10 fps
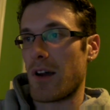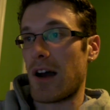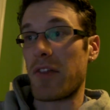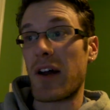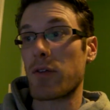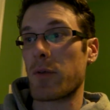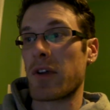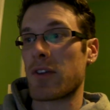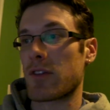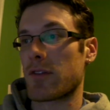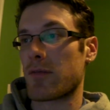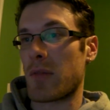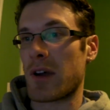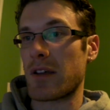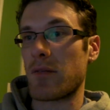I thought it was because of
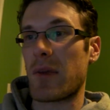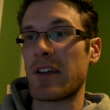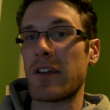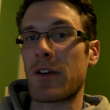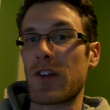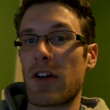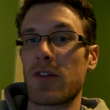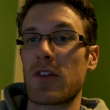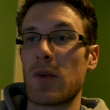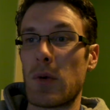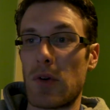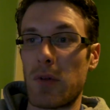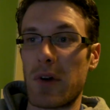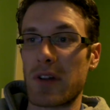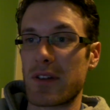my years out of school,
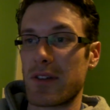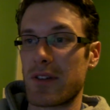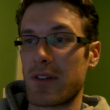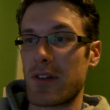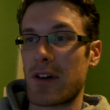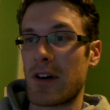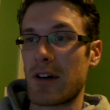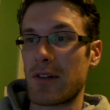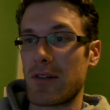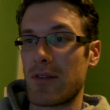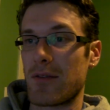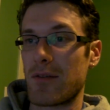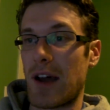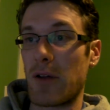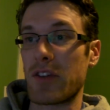but
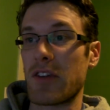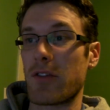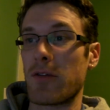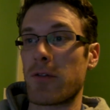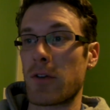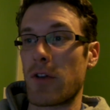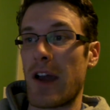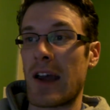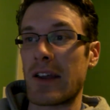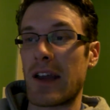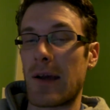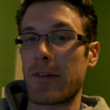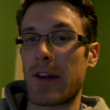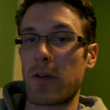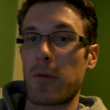I was even further handicapped
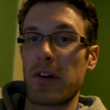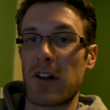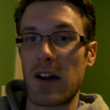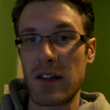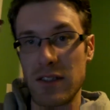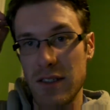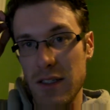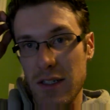than I realized.